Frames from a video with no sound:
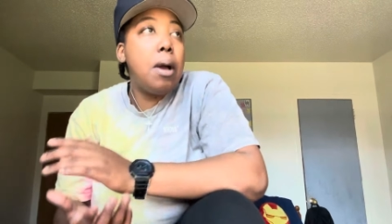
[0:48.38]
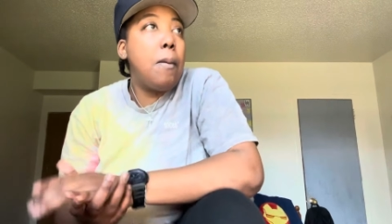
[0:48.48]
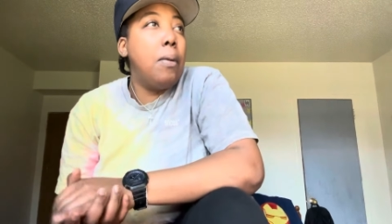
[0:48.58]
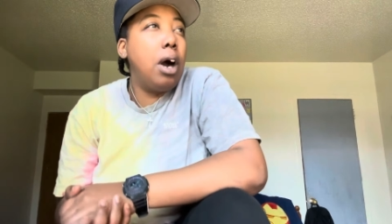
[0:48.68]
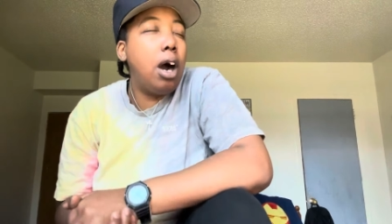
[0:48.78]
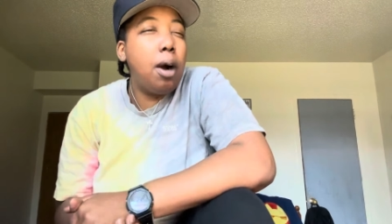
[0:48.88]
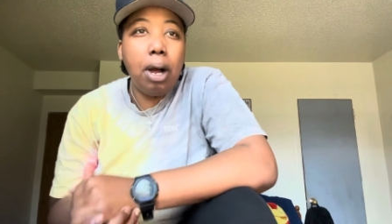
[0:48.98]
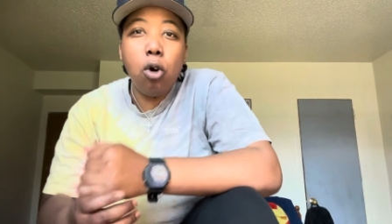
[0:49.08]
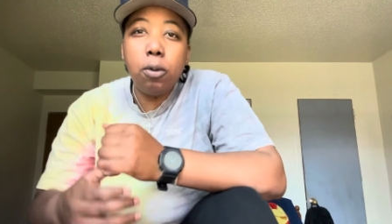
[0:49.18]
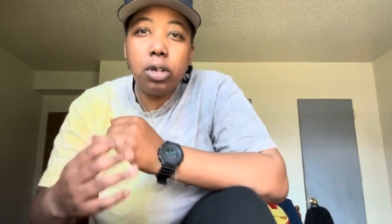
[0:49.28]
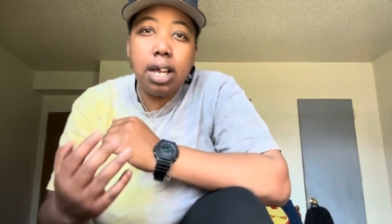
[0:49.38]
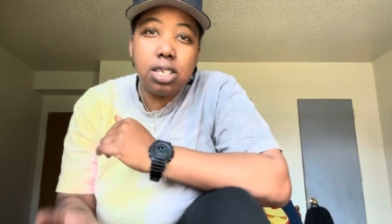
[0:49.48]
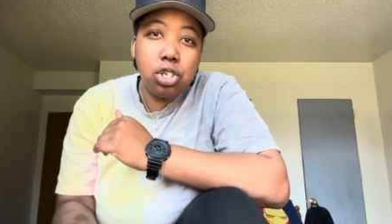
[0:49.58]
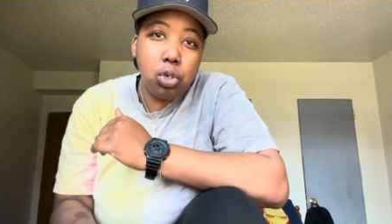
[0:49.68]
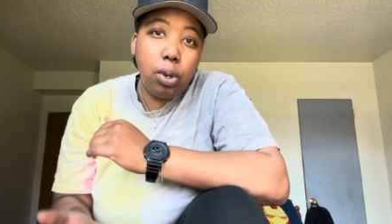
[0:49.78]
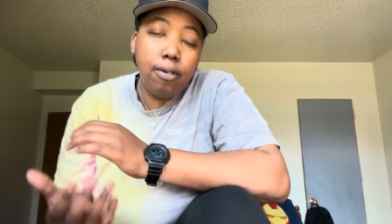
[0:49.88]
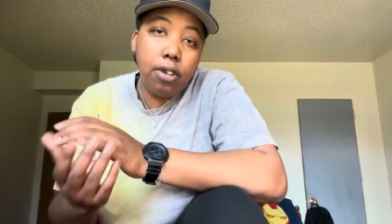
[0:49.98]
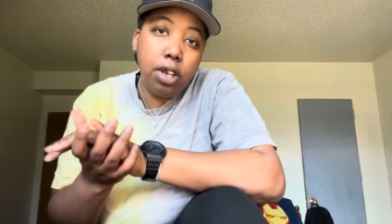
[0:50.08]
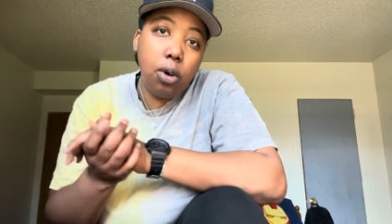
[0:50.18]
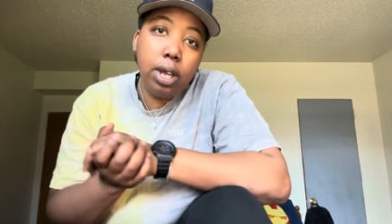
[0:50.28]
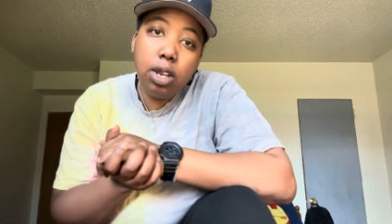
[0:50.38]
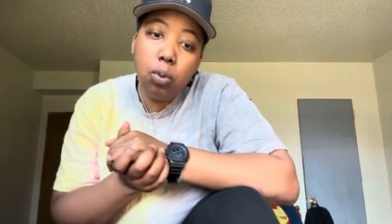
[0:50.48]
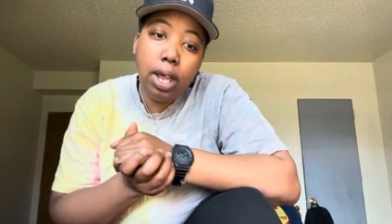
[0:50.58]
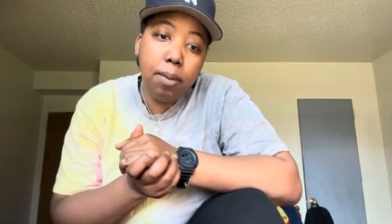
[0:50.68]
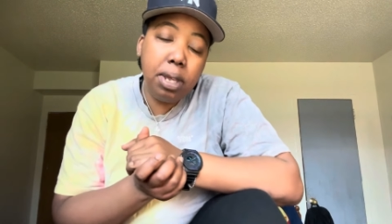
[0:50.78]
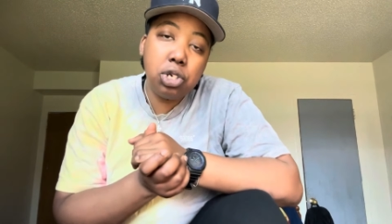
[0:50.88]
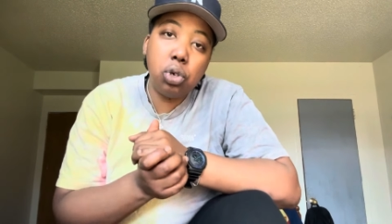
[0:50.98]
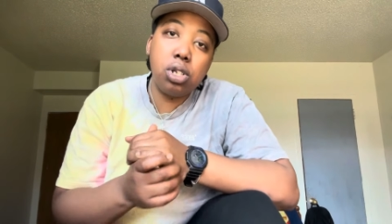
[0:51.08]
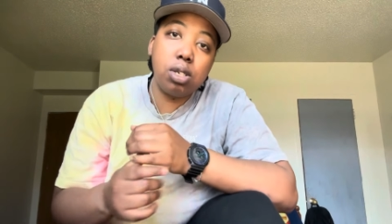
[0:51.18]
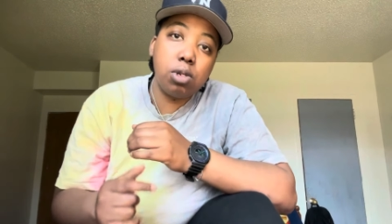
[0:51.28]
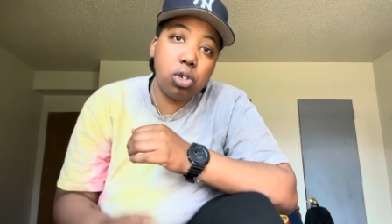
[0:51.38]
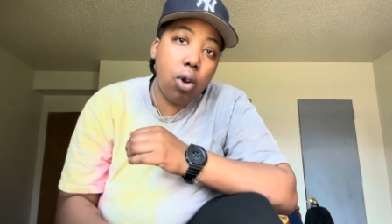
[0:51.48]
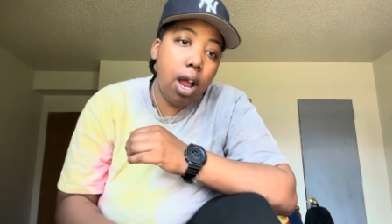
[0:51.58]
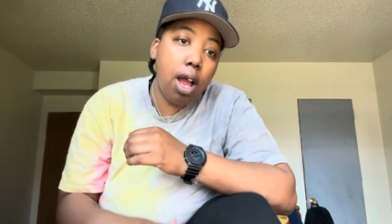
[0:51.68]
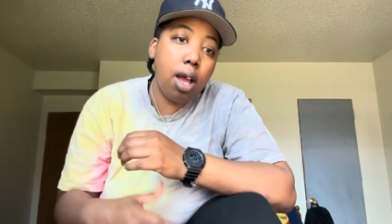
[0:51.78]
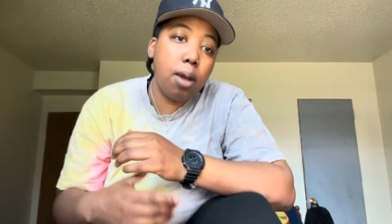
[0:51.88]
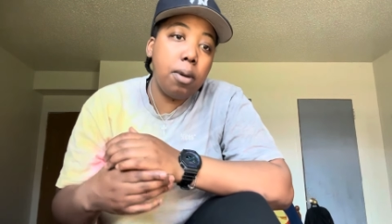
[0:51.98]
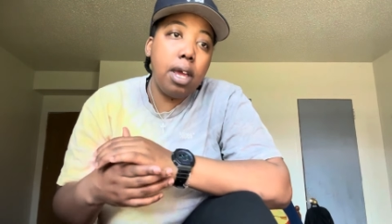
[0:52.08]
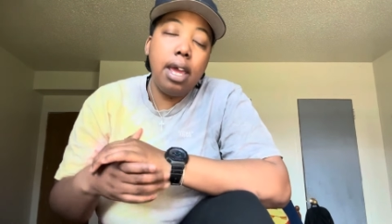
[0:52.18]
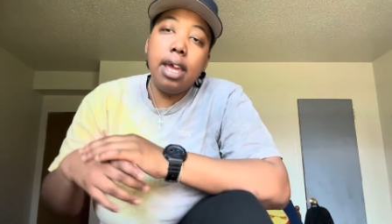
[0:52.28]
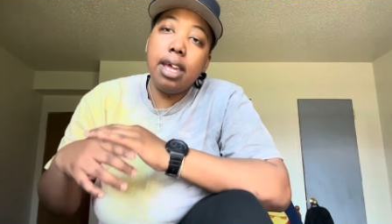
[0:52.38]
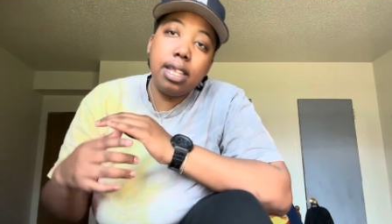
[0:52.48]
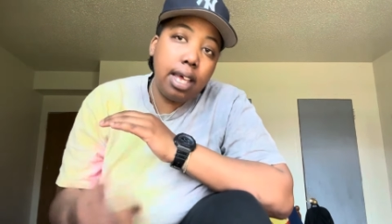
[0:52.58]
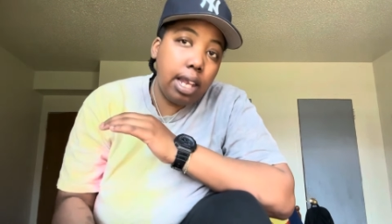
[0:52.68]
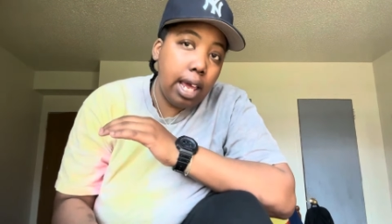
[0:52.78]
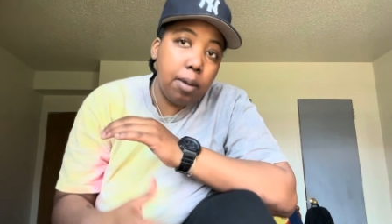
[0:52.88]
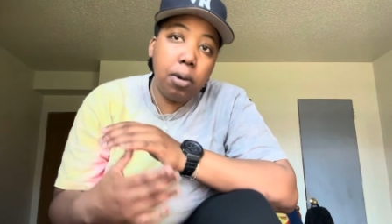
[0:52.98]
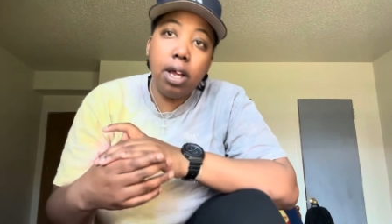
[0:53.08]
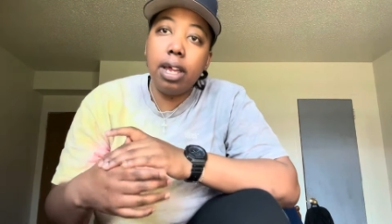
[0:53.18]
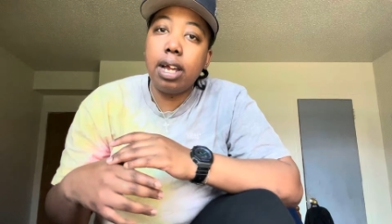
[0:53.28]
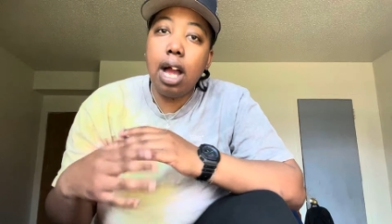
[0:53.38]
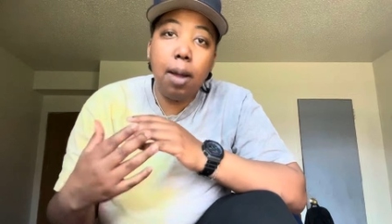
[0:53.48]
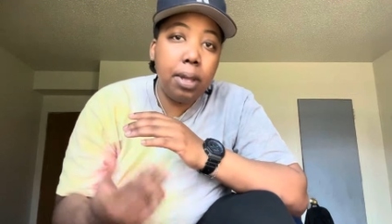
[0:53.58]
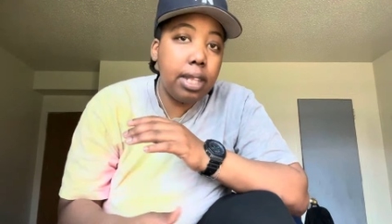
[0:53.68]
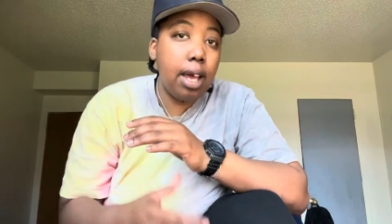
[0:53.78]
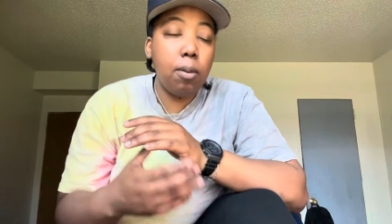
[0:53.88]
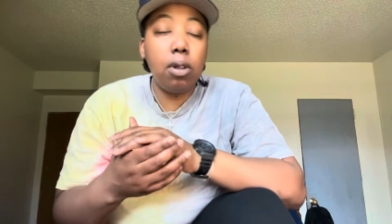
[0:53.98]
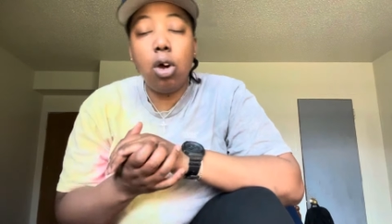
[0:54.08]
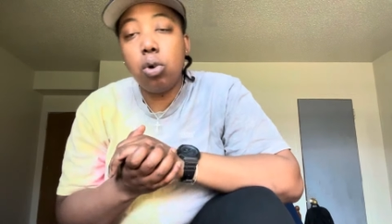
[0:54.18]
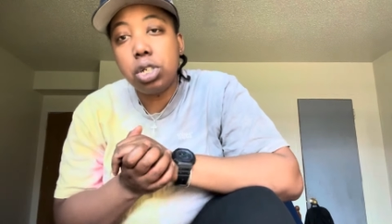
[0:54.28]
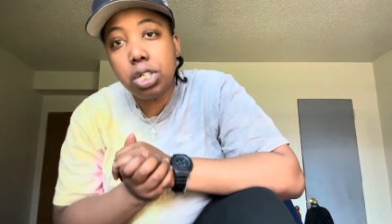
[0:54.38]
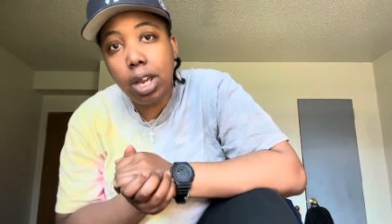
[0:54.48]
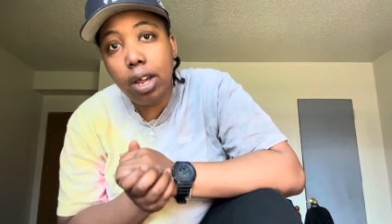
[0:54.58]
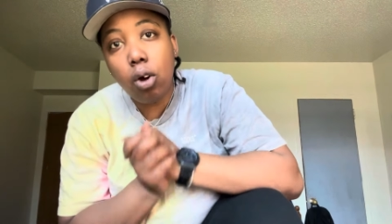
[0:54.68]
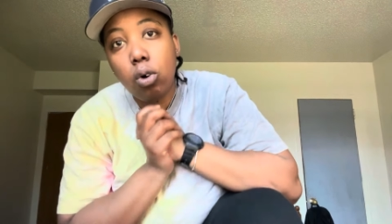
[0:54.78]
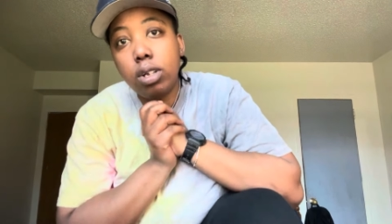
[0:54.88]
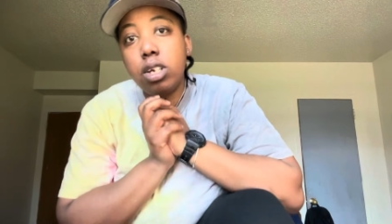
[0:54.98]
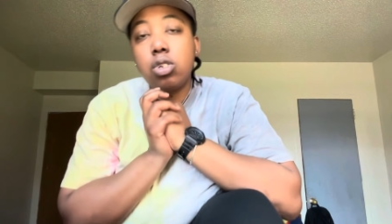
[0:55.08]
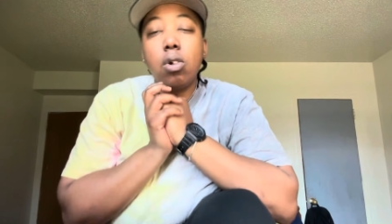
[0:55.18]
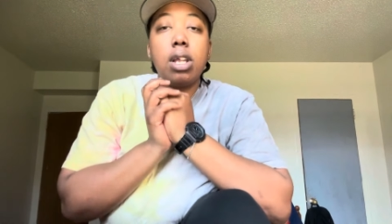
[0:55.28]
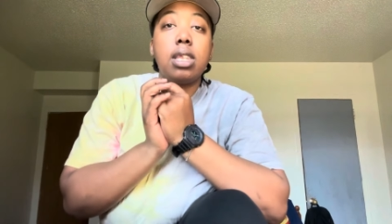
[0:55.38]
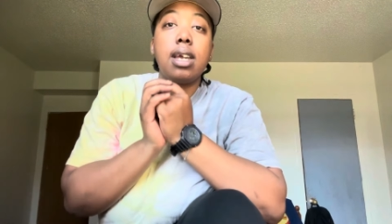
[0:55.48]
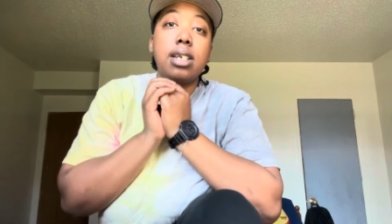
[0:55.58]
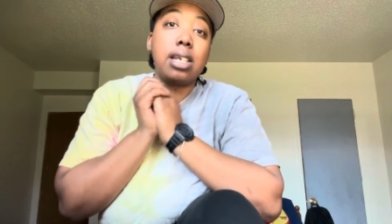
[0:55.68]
But um, I hope you guys enjoy the video. Anyway, make sure you subscribe, hit that like button, comment down below, share all of these great things.